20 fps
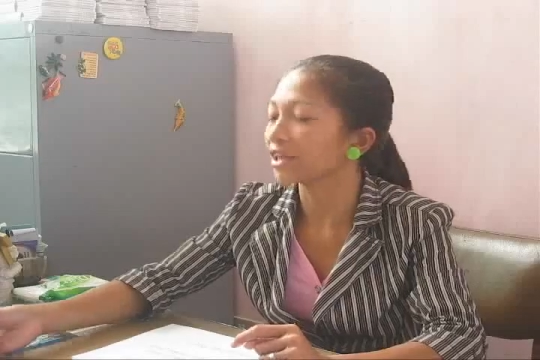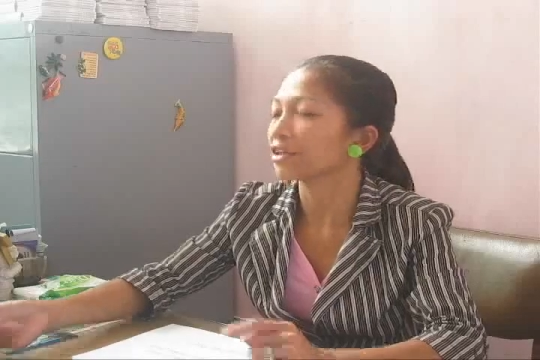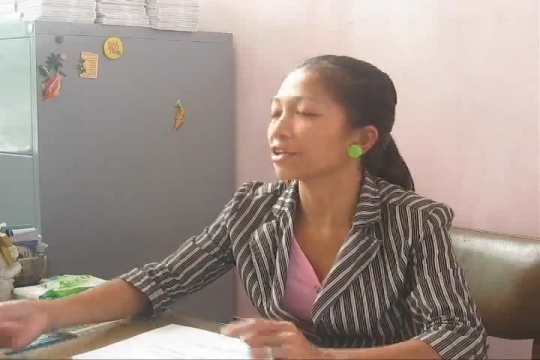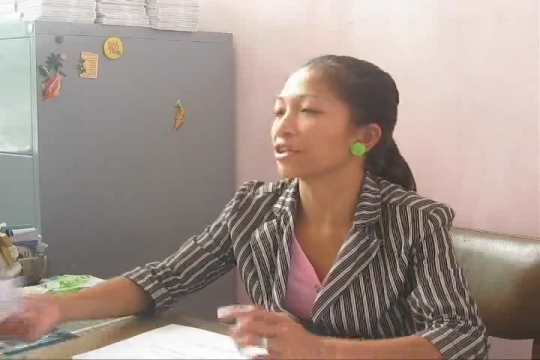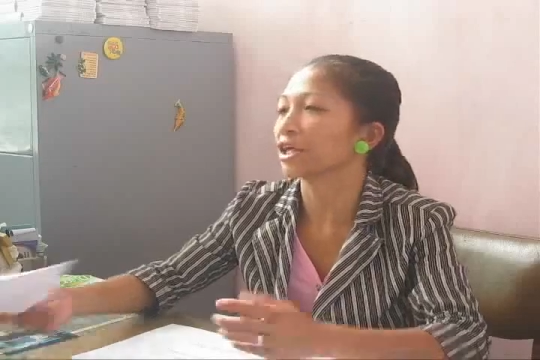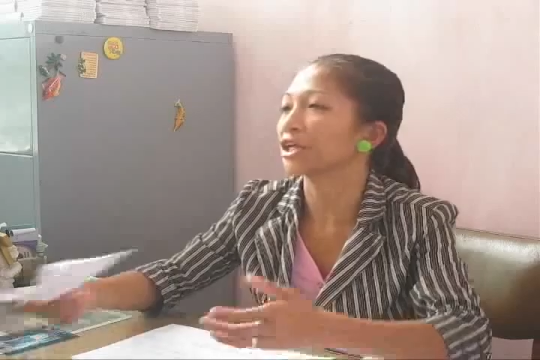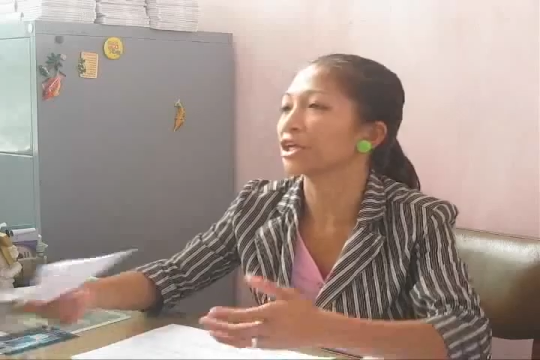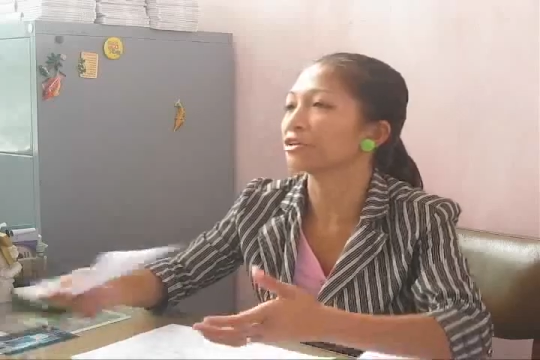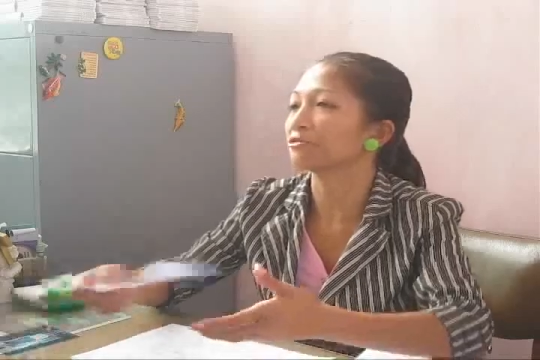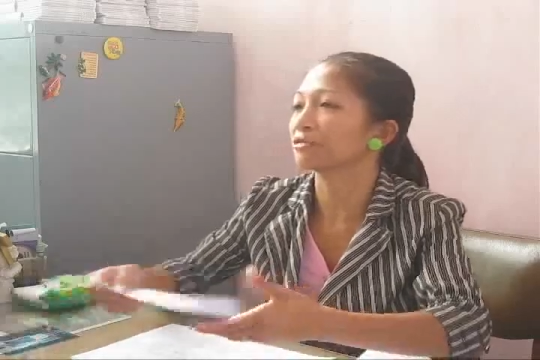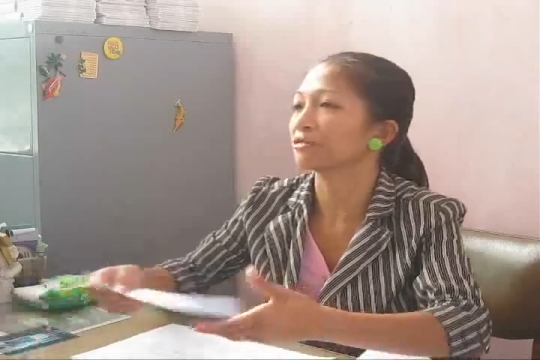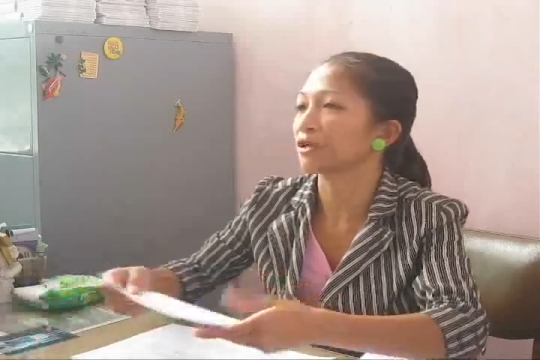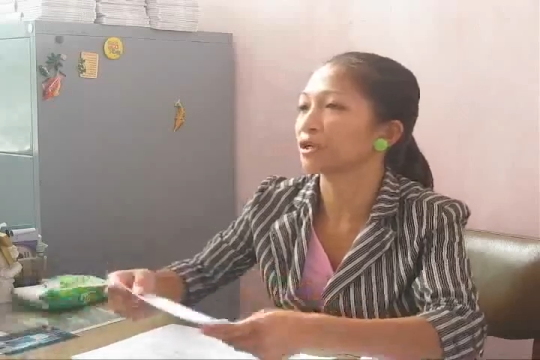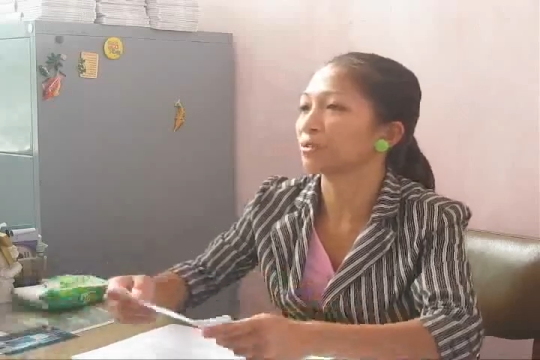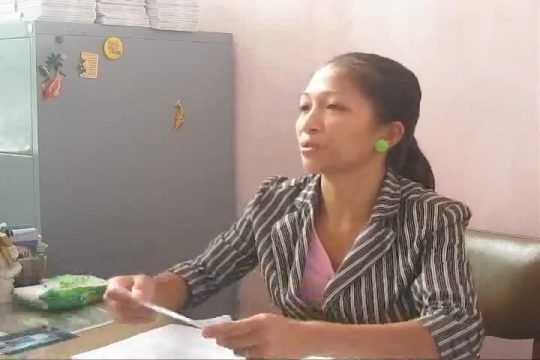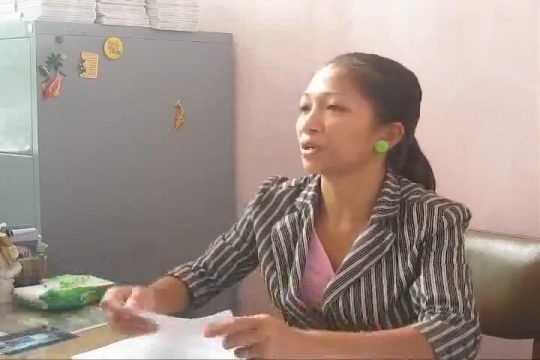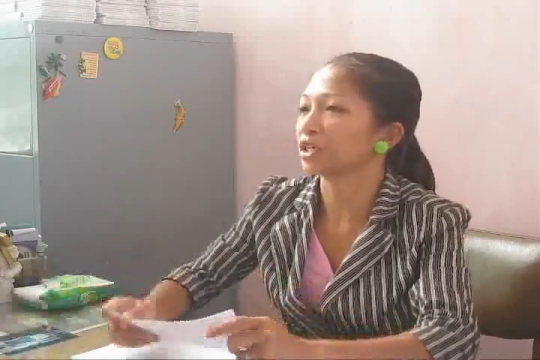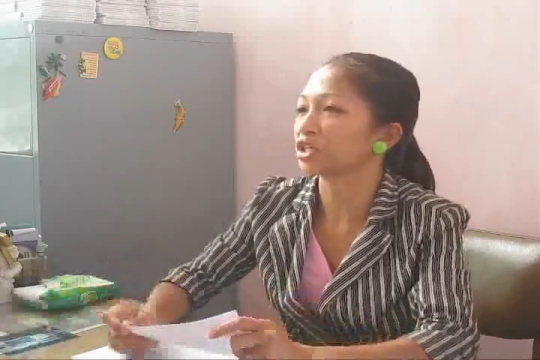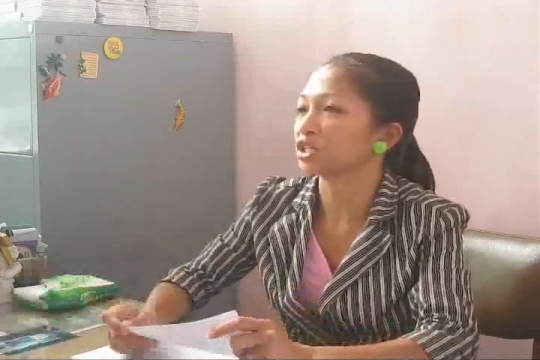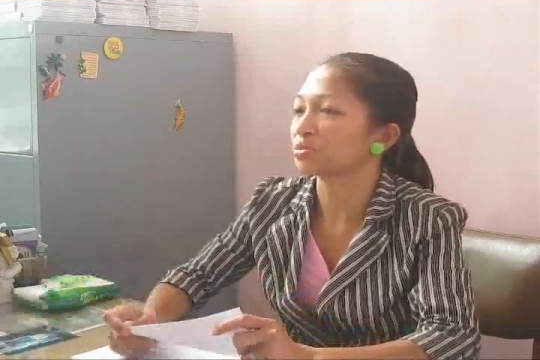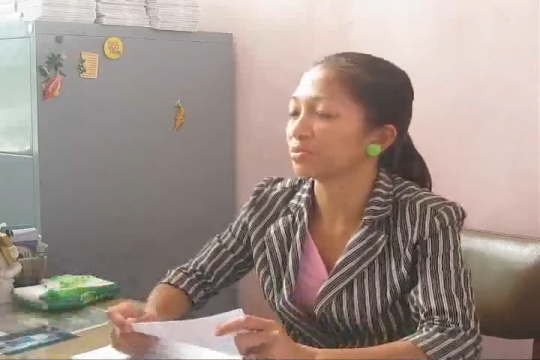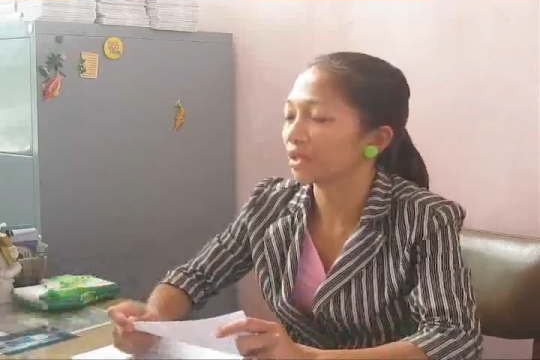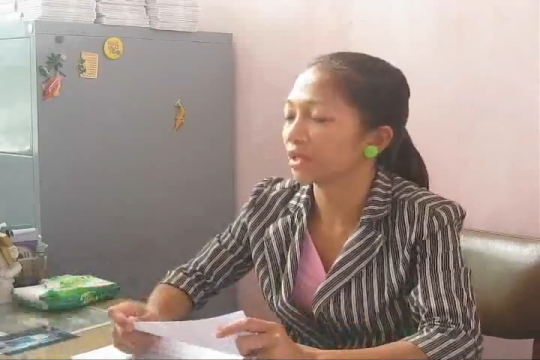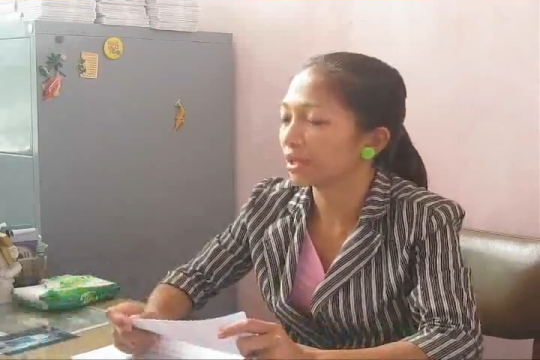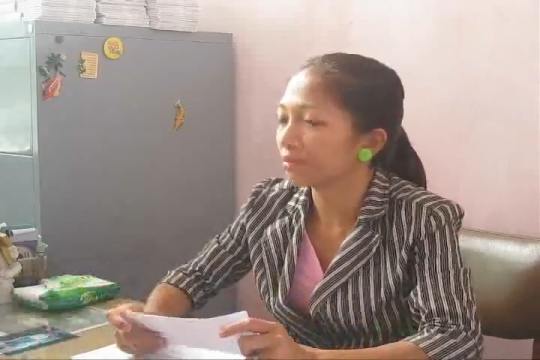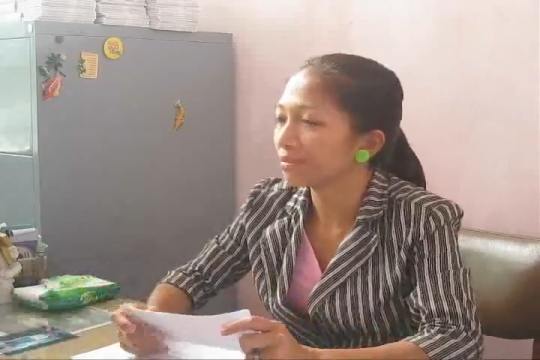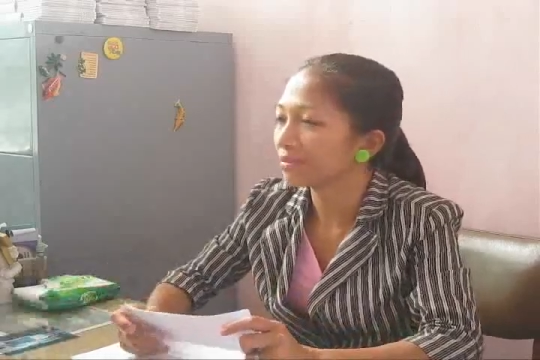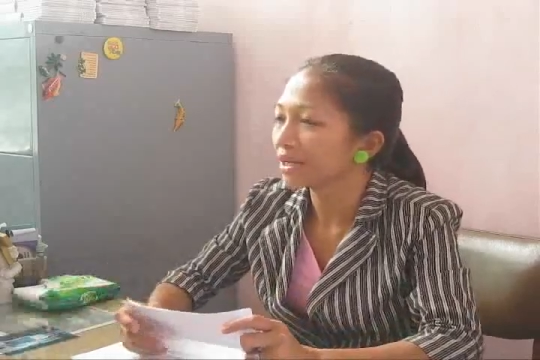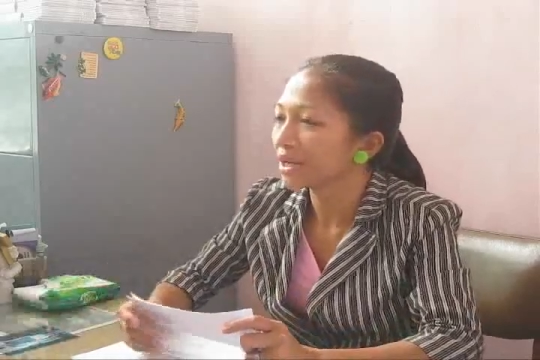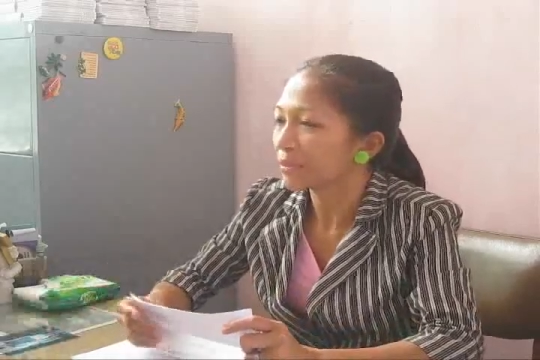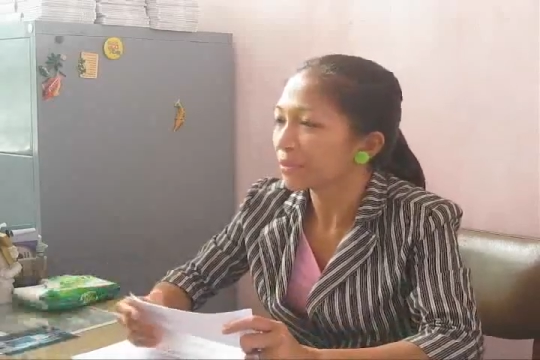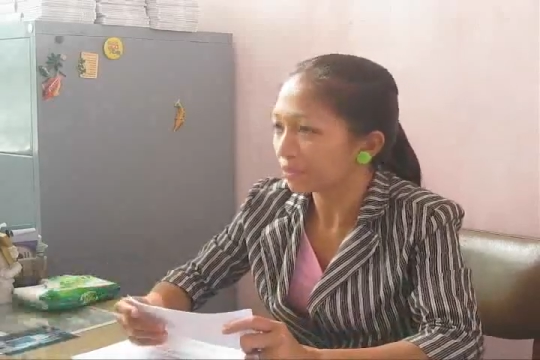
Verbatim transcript: Thank you very much, ma'am.